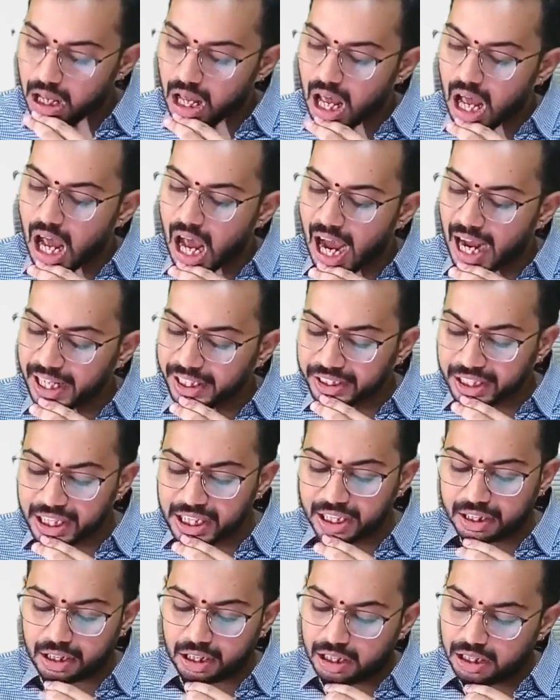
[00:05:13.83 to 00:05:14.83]
I
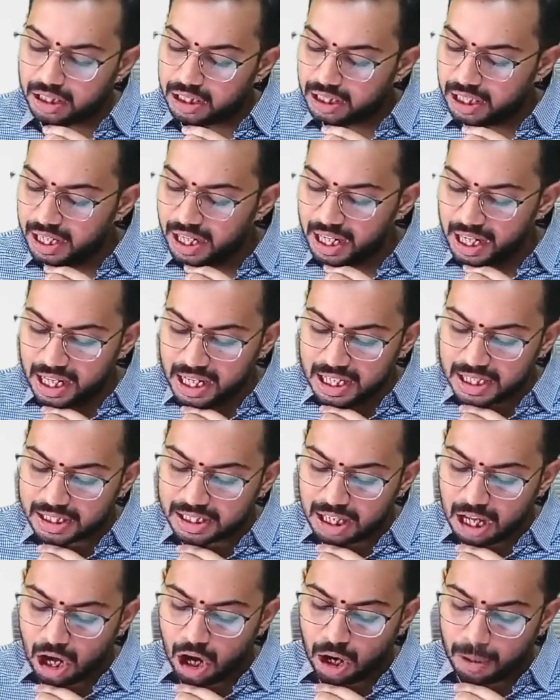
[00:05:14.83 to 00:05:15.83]
think D is the
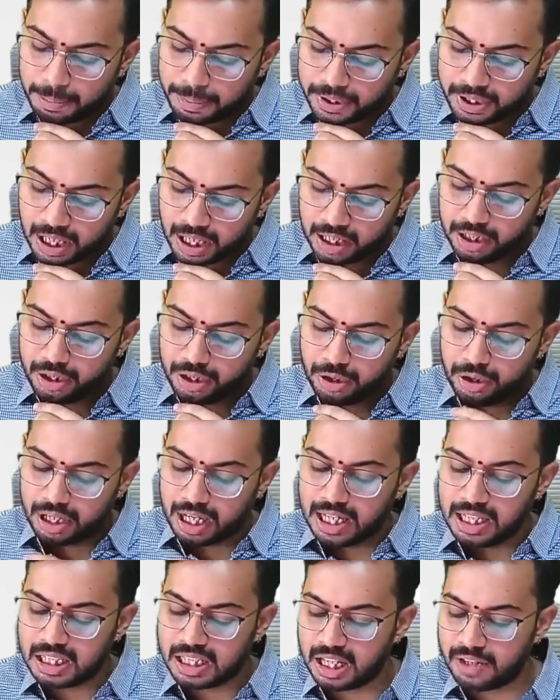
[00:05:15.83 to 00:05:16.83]
option. You
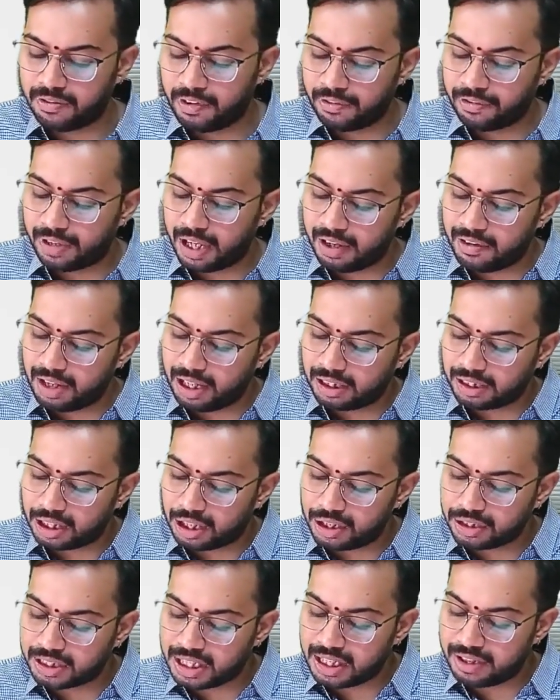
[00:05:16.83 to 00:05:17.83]
can see
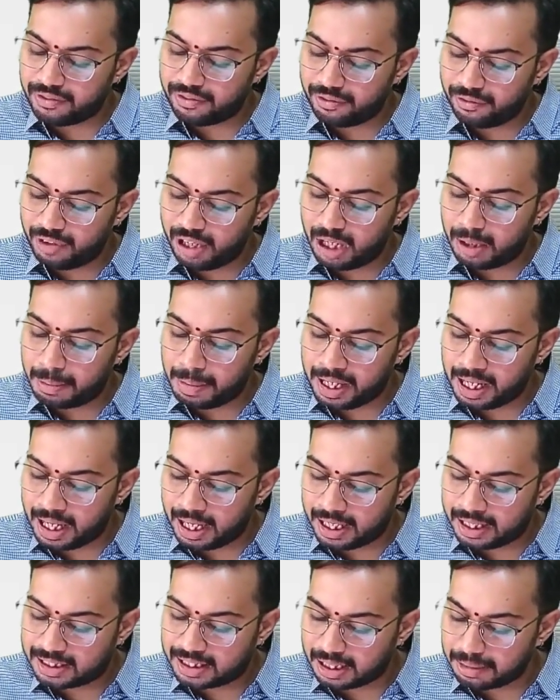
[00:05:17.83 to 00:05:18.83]
51,000 will be
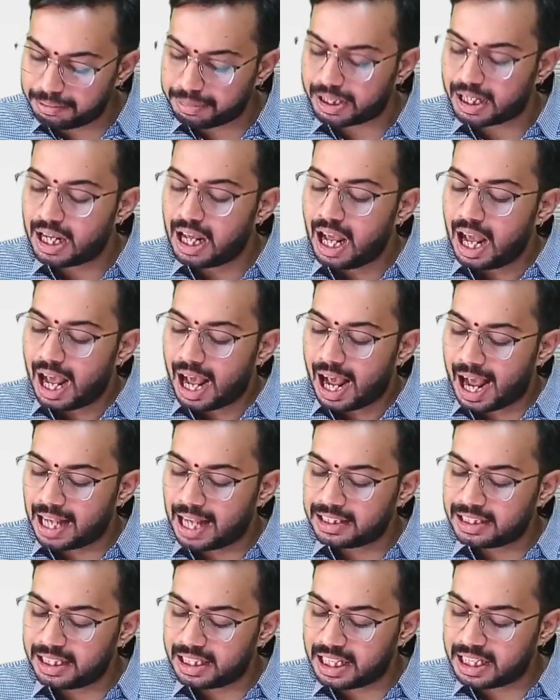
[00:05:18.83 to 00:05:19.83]
exempt as
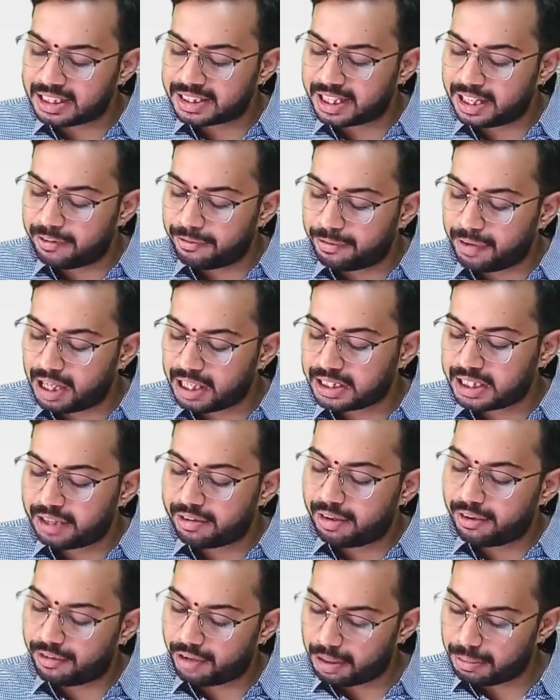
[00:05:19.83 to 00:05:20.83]
it is gift received
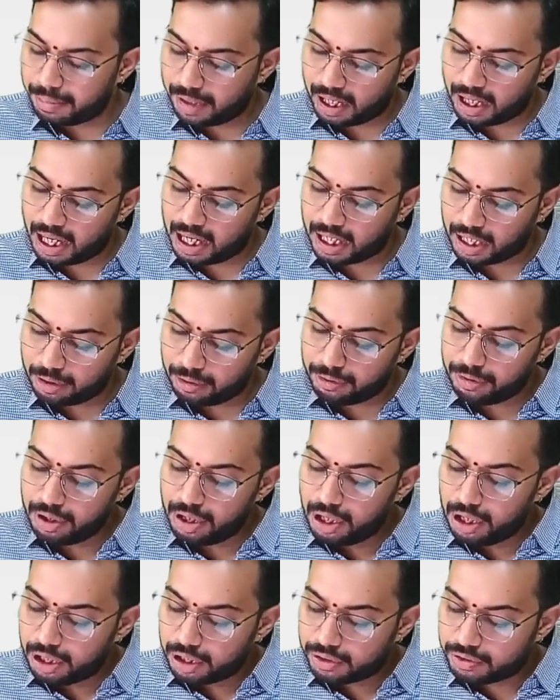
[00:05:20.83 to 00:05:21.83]
from relative.
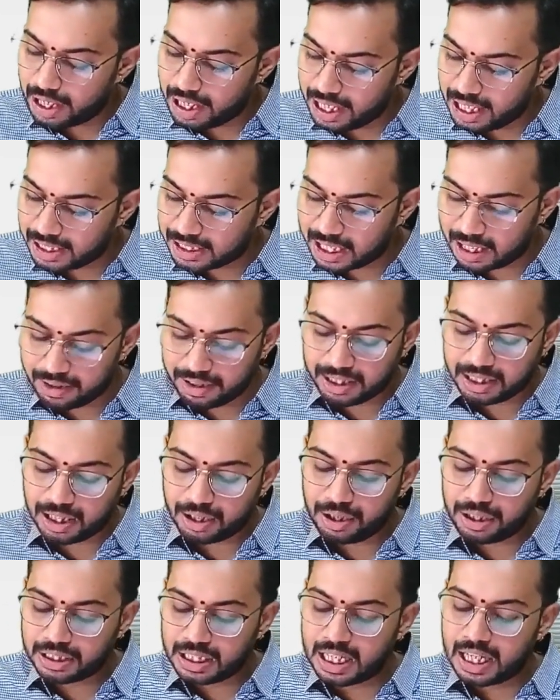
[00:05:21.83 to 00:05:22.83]

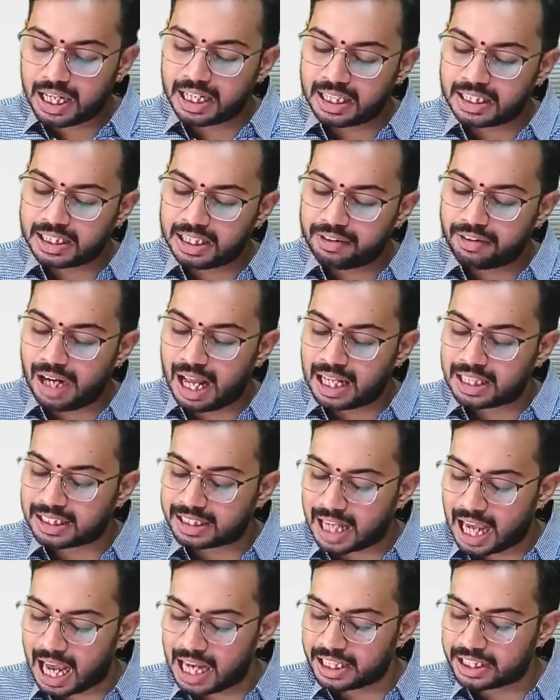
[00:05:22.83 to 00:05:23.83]
27,000 received as
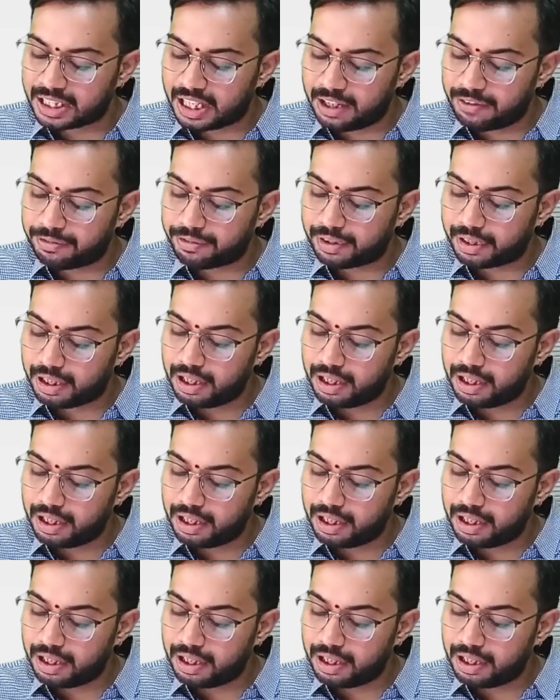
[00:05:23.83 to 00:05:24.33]
cash gift